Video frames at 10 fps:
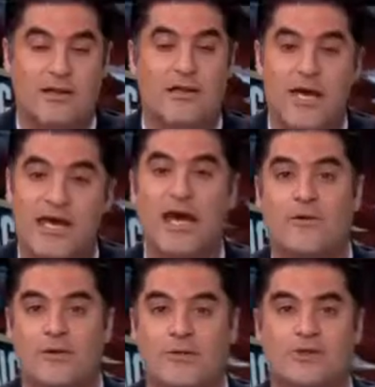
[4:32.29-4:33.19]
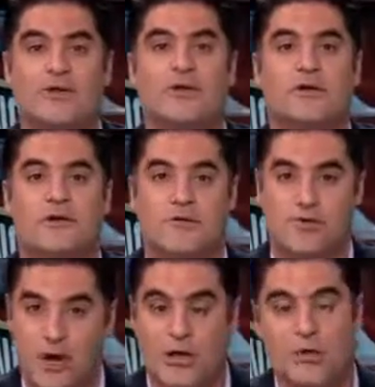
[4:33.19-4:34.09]
They get rich, the
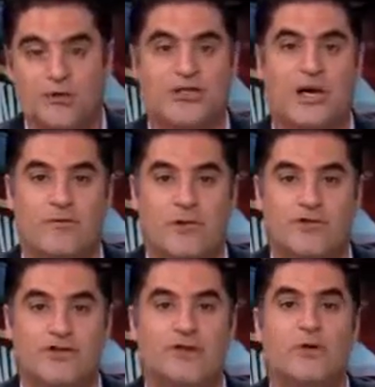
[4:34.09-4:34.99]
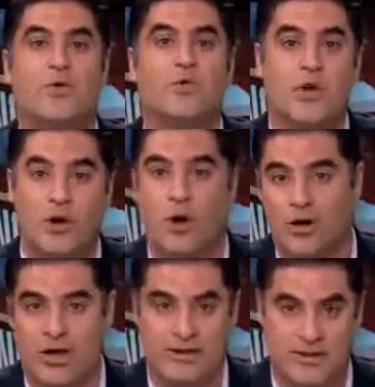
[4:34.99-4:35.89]
drug lords get rich, we all
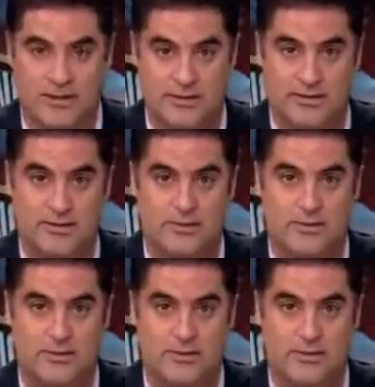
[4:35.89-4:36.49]
get killed.